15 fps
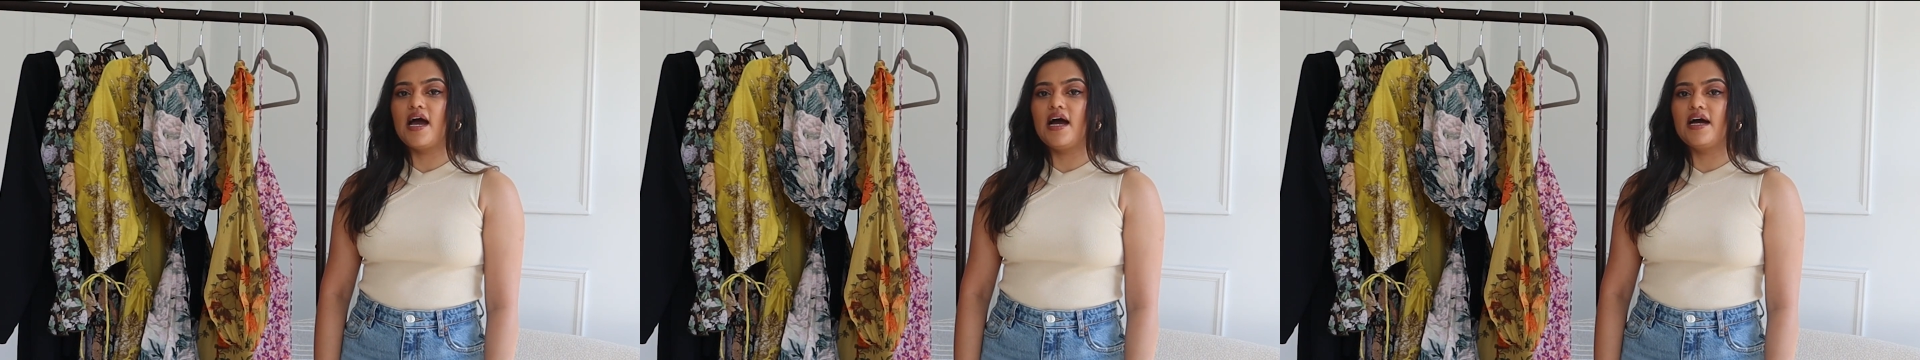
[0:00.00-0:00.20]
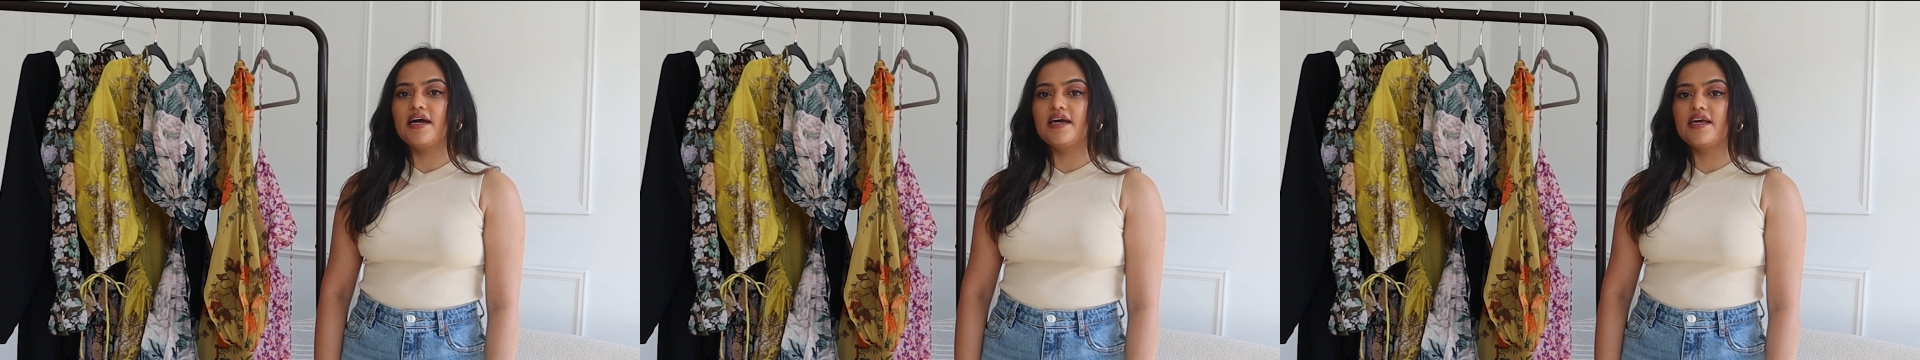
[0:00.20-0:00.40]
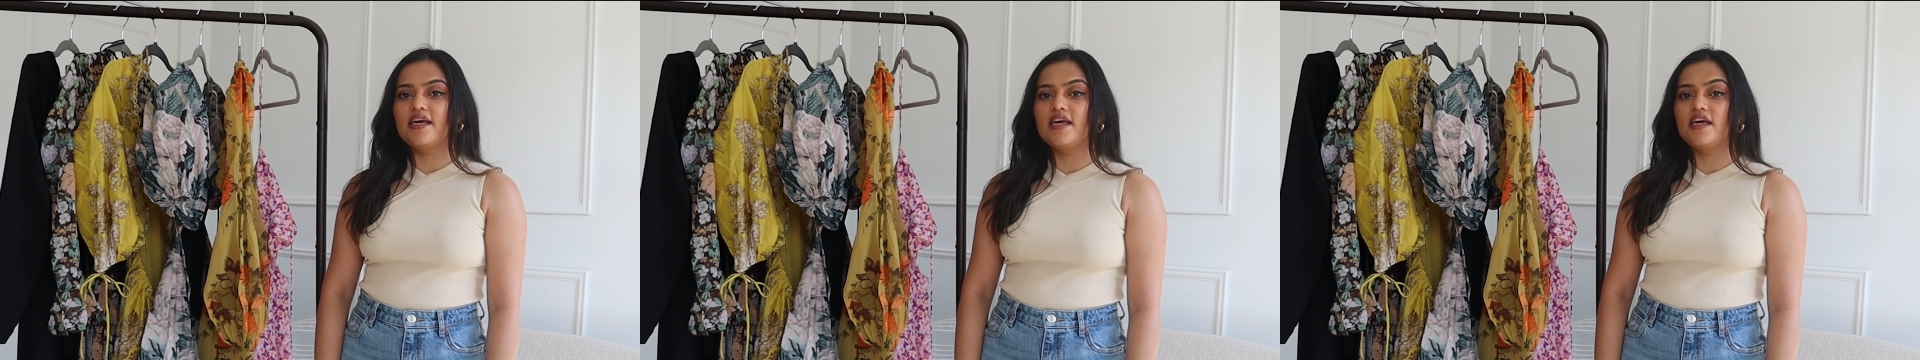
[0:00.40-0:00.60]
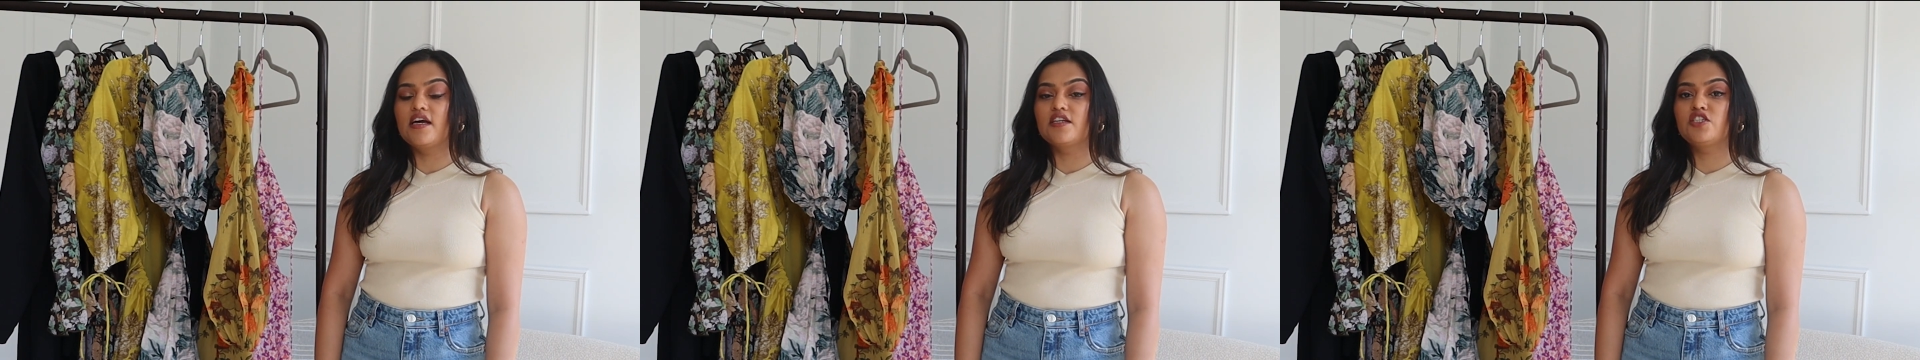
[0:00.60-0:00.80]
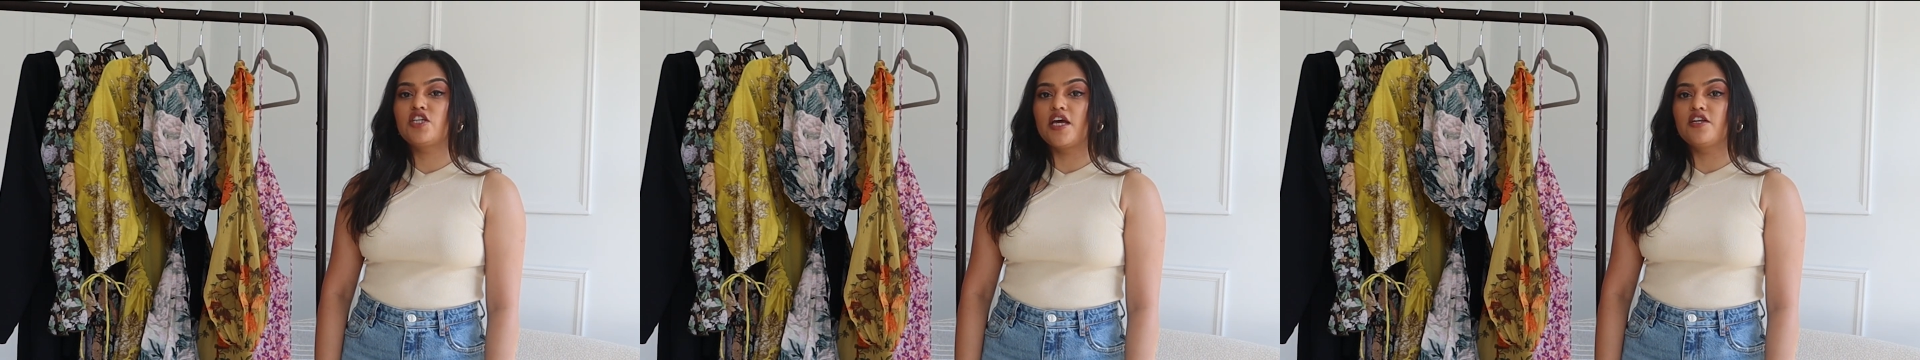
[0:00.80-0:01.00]
I
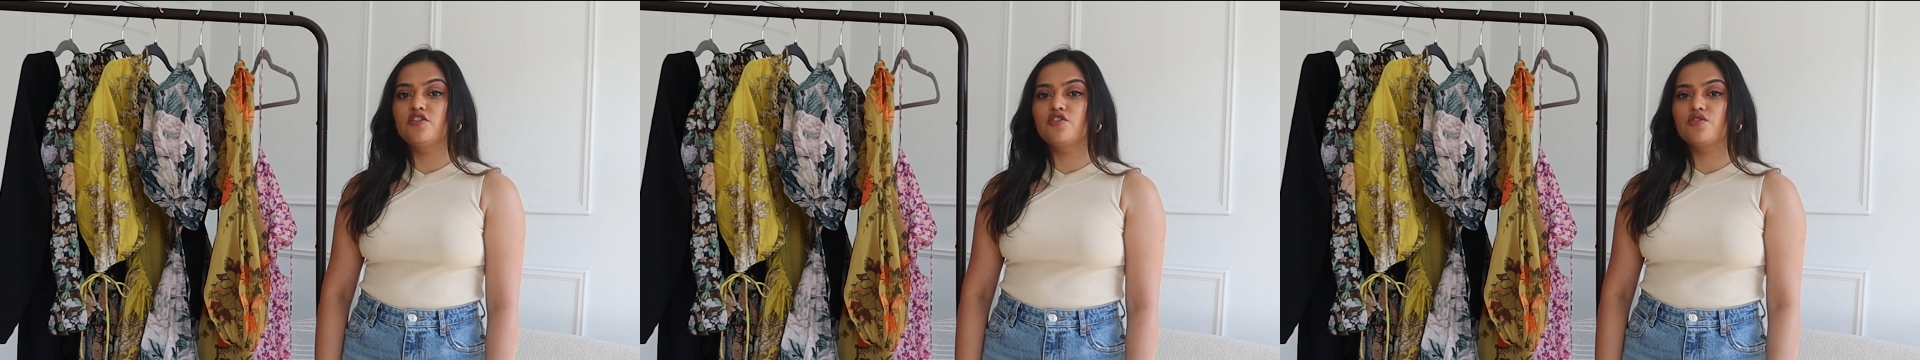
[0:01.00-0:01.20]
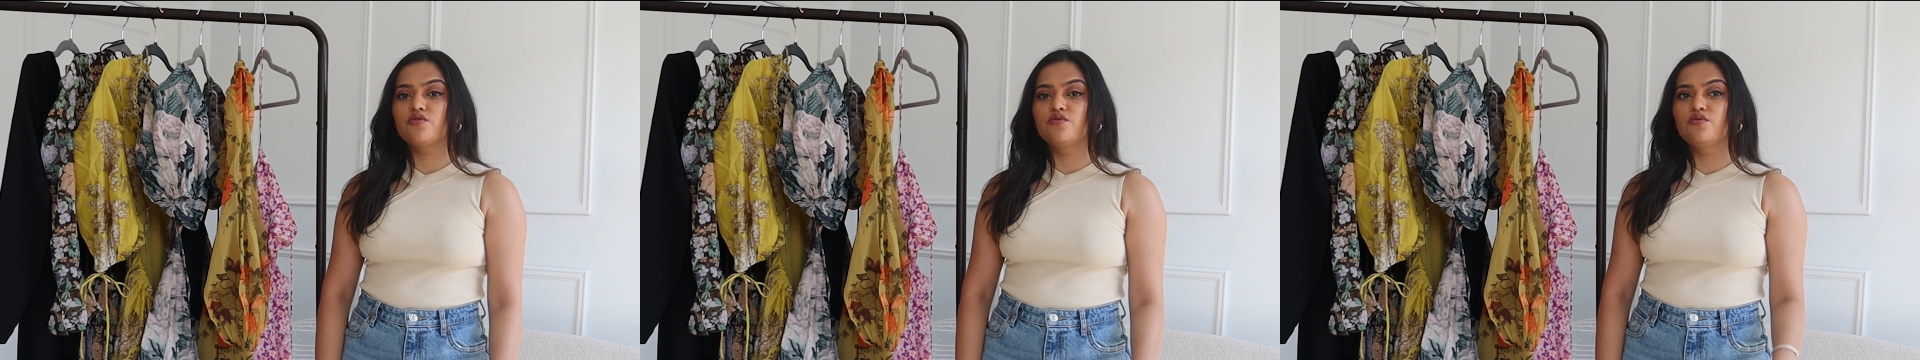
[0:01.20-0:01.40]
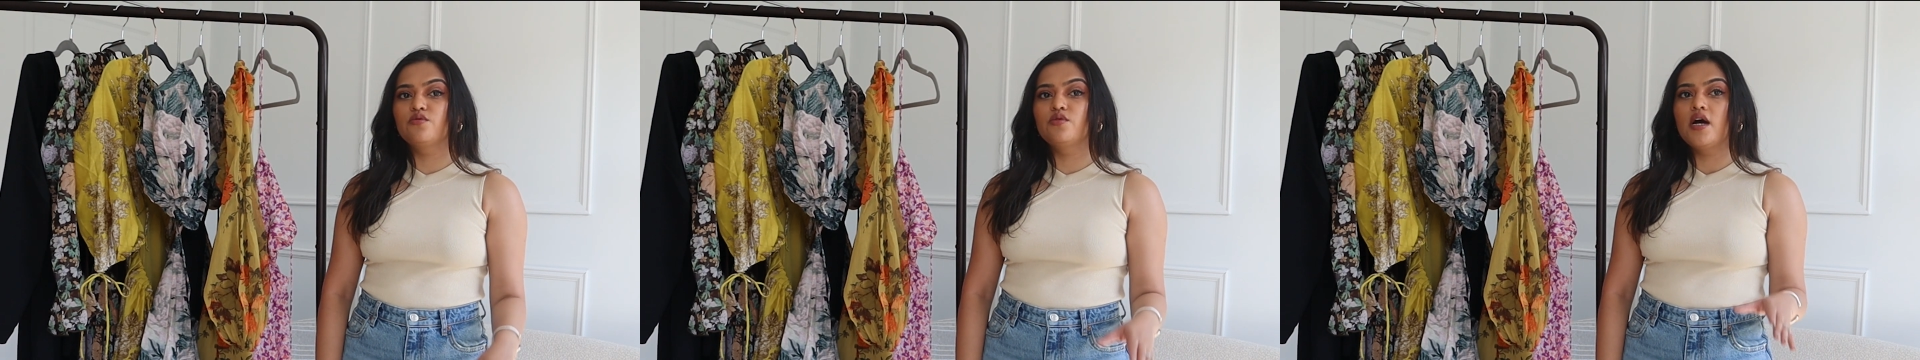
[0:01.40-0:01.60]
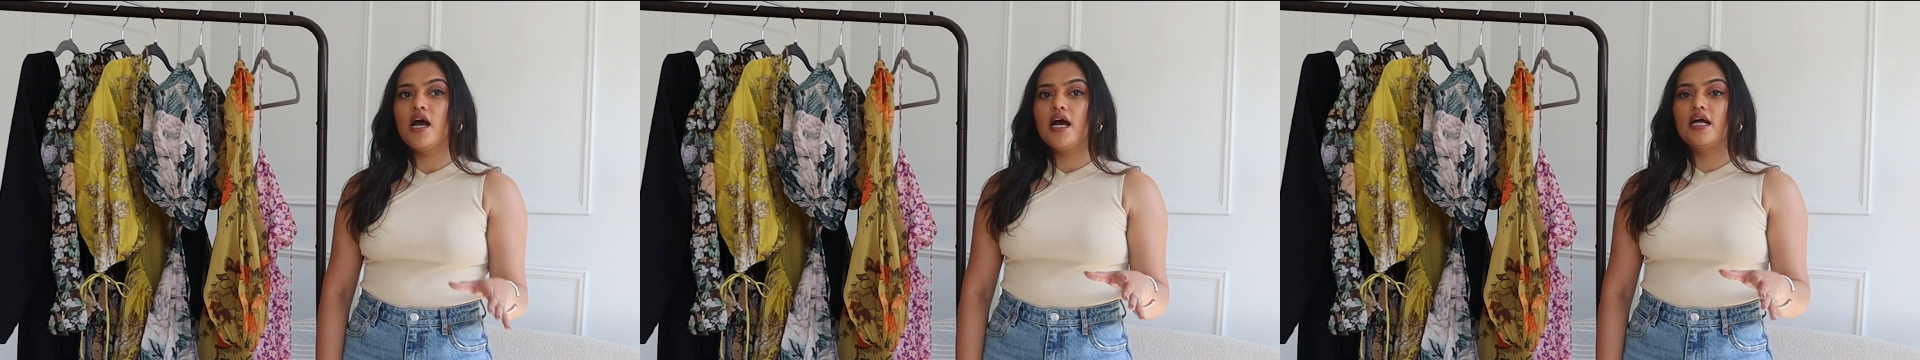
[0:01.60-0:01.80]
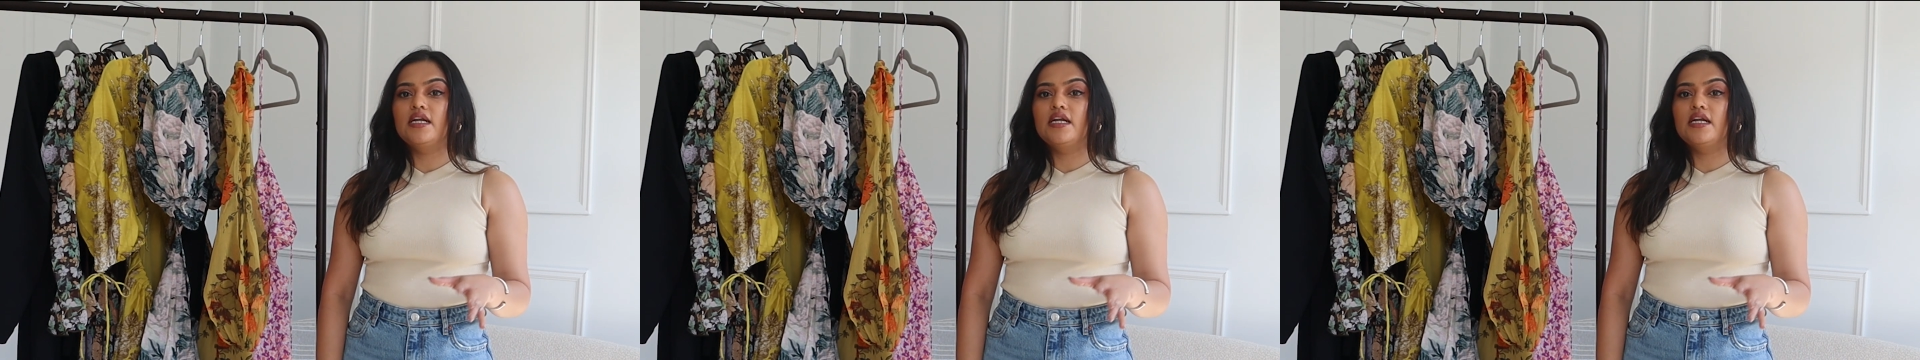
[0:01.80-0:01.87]
tend to